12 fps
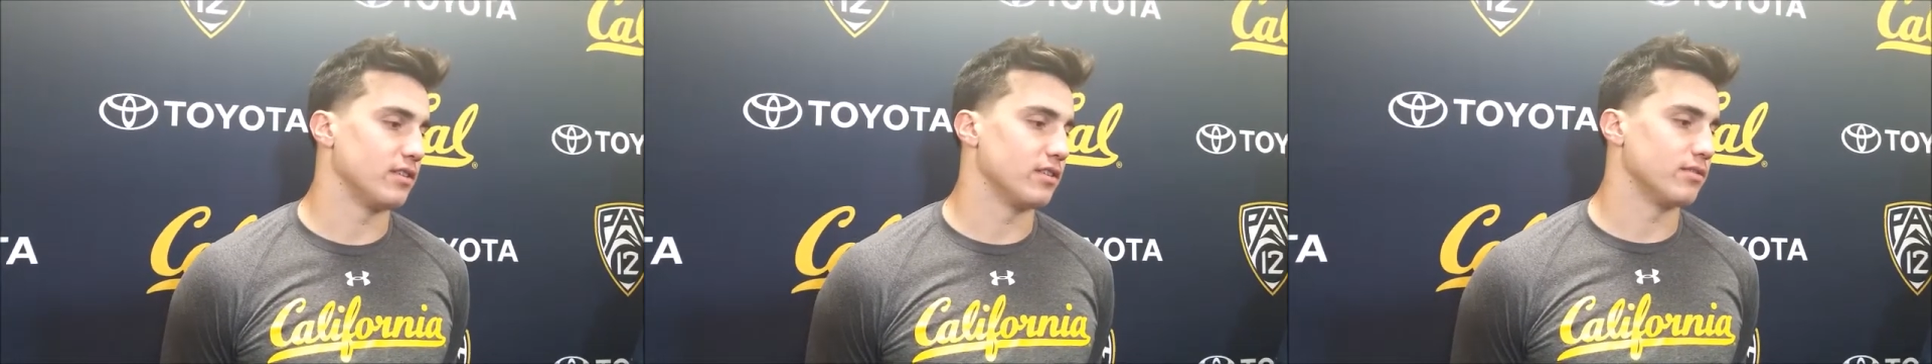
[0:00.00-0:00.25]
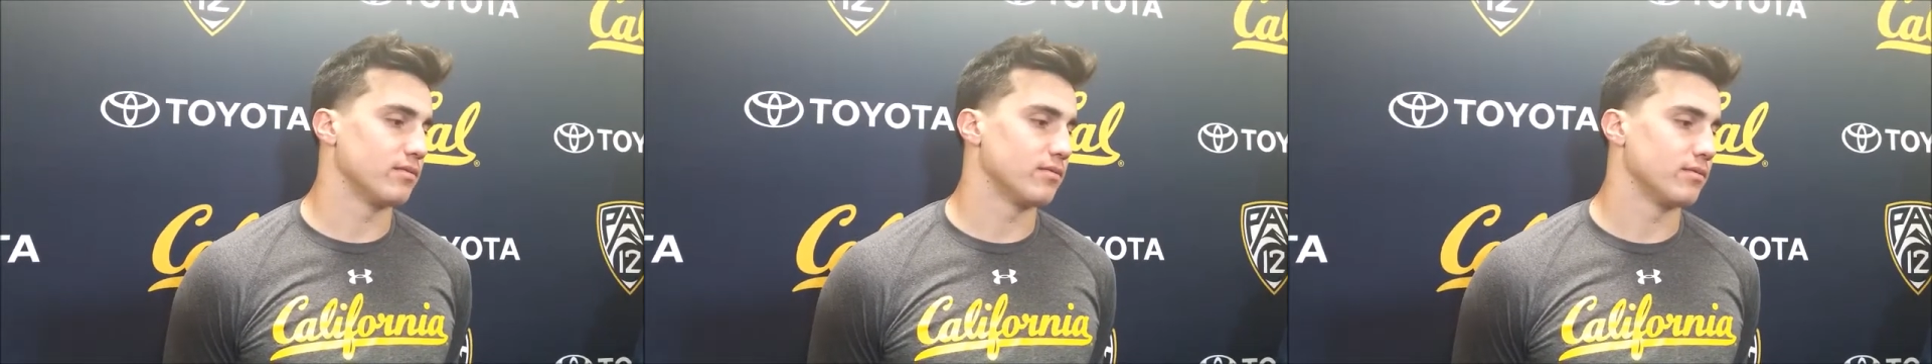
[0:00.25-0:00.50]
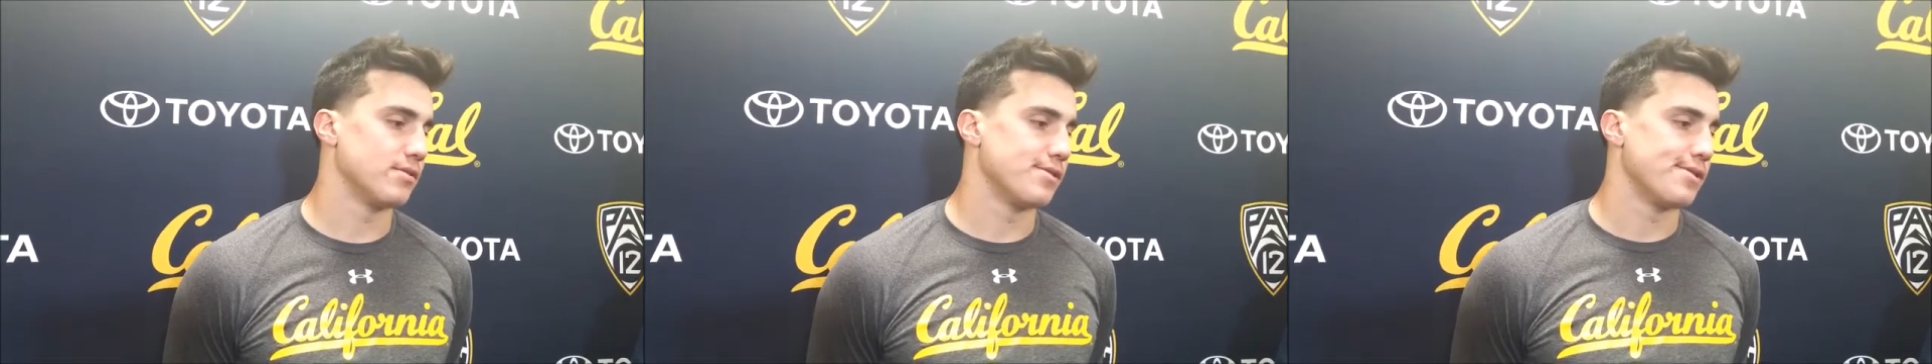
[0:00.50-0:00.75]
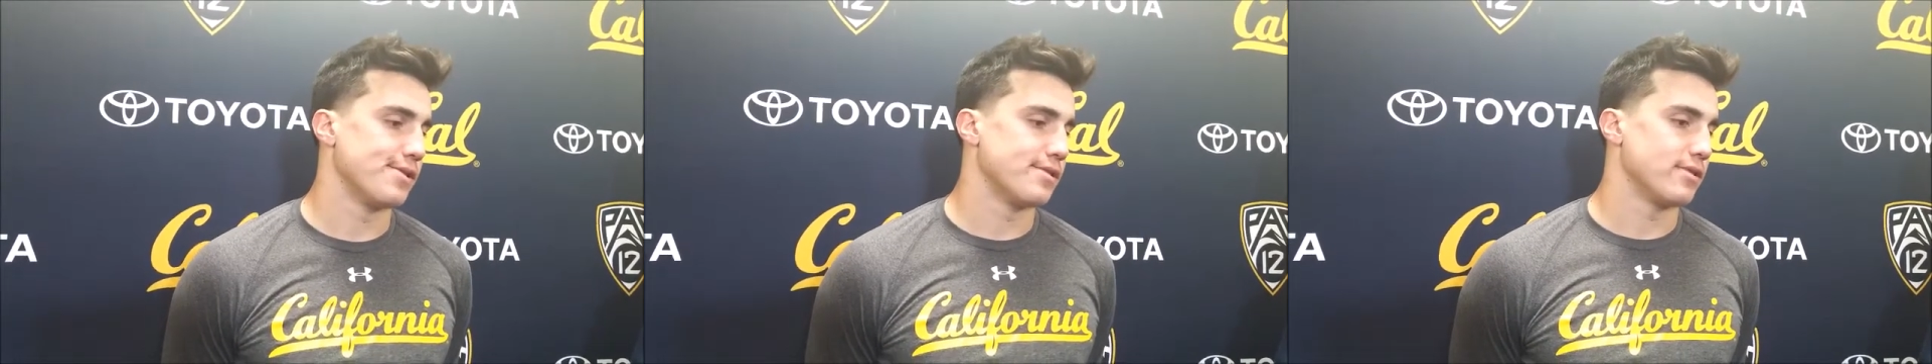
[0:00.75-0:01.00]
know,
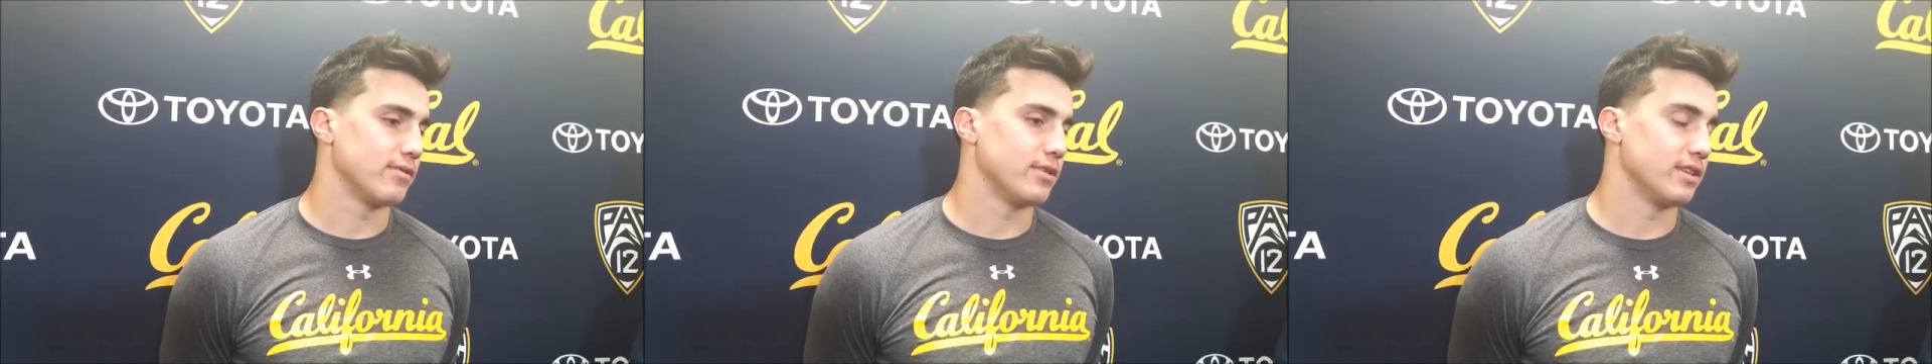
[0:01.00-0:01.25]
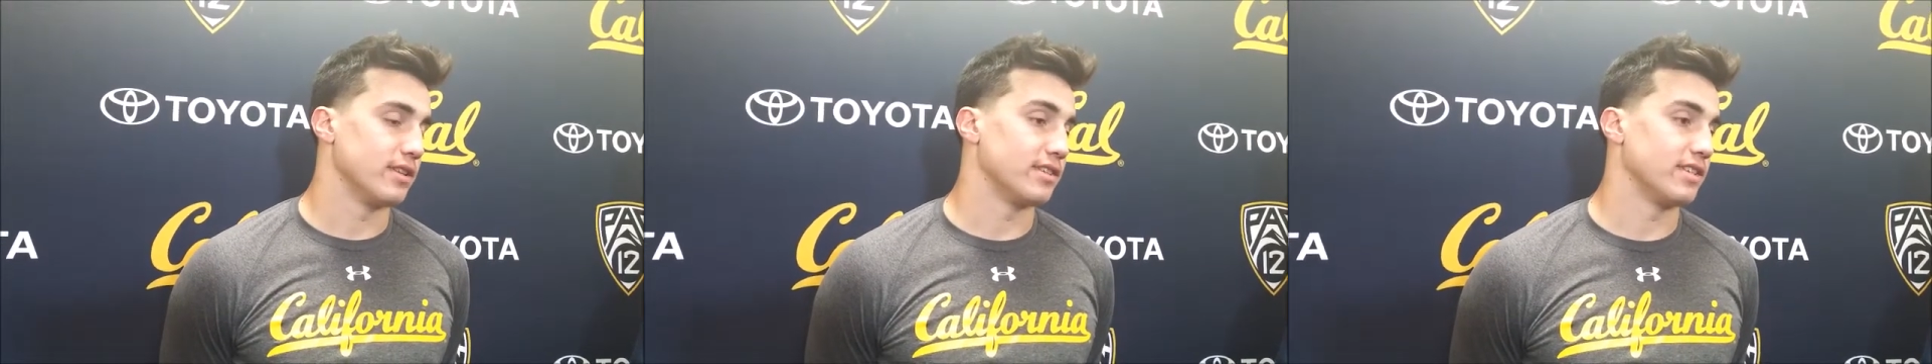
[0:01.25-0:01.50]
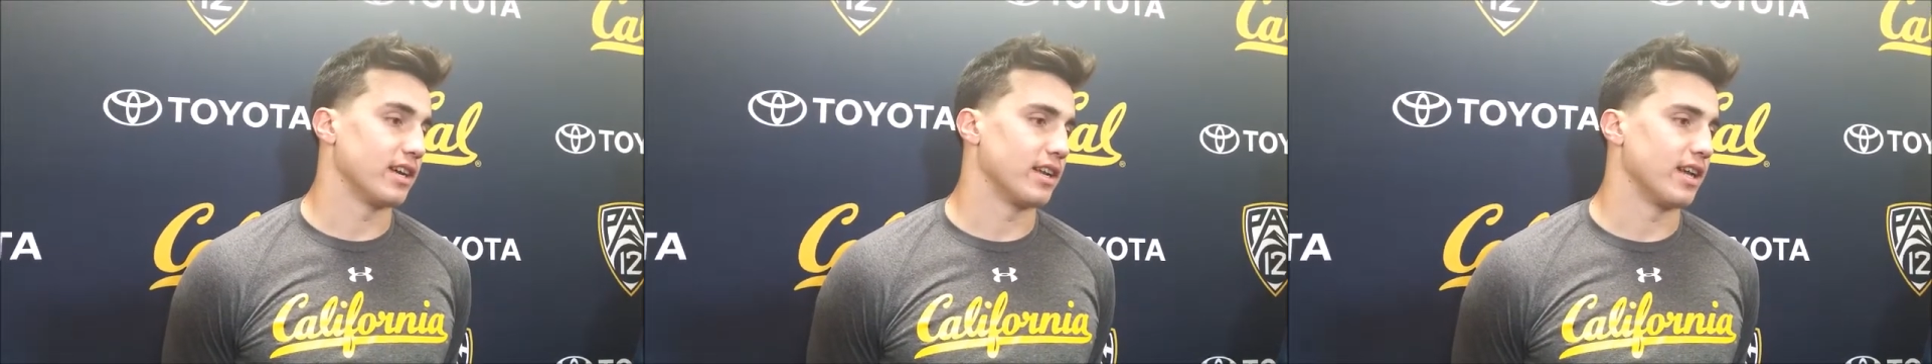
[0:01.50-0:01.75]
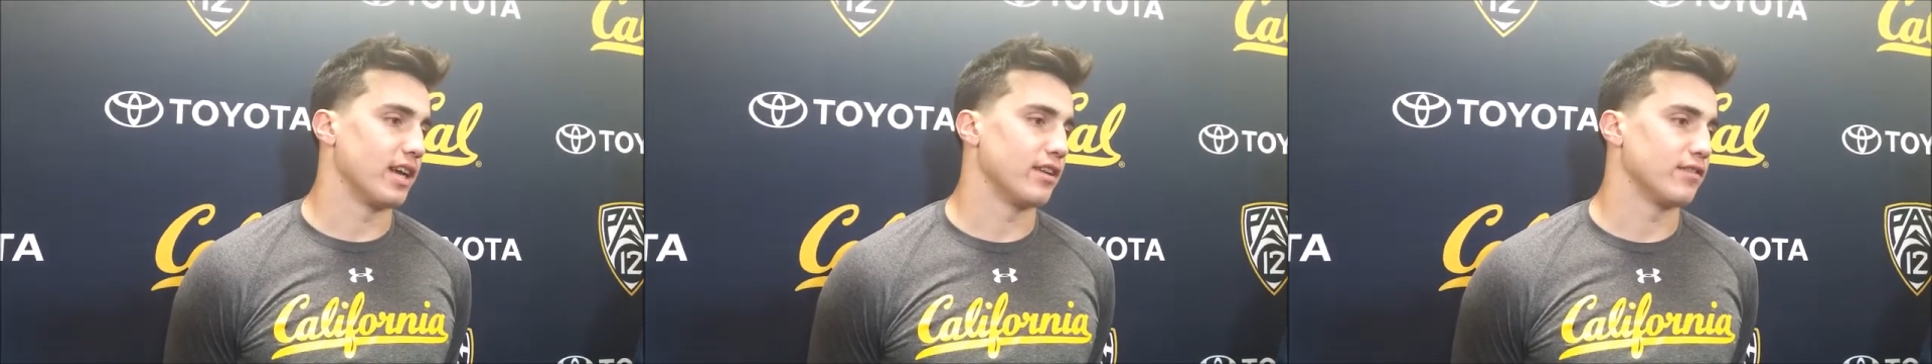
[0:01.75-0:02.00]
really the
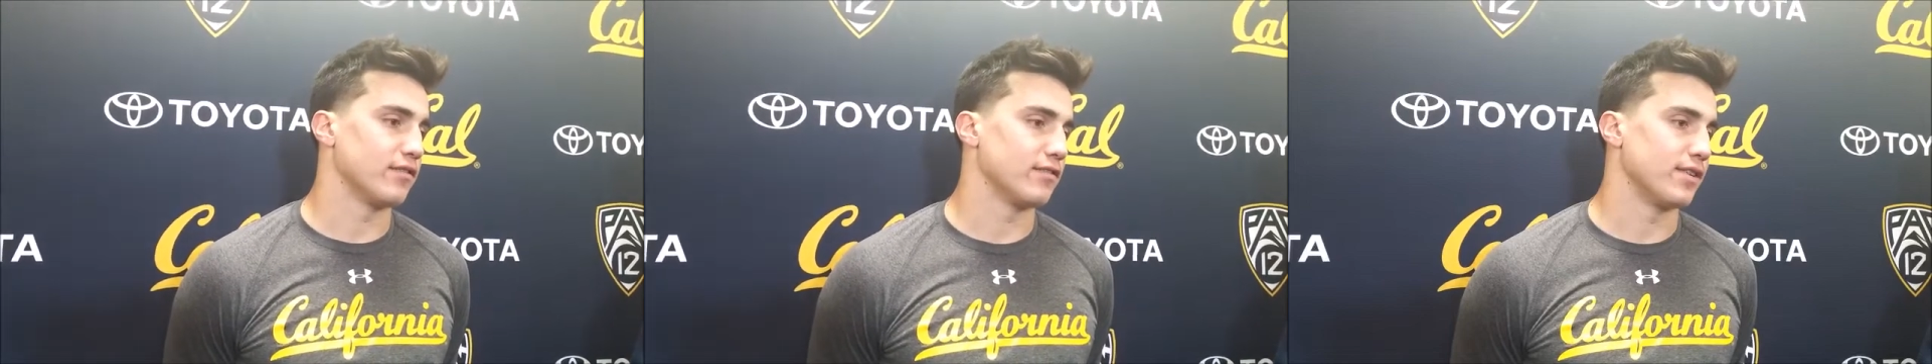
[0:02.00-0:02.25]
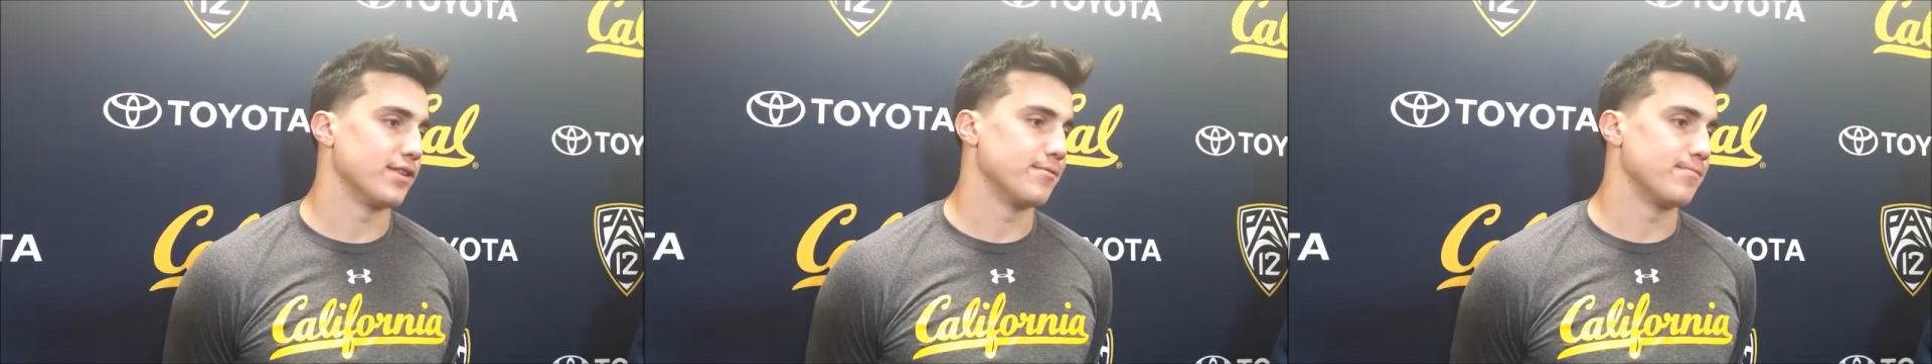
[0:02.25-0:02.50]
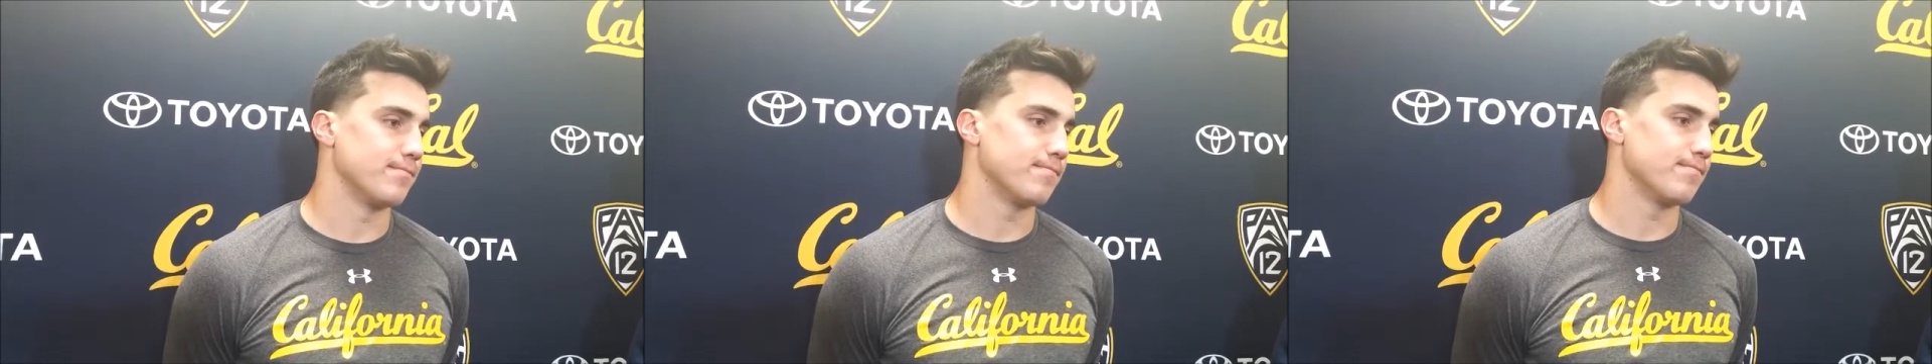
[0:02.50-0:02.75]
second half. You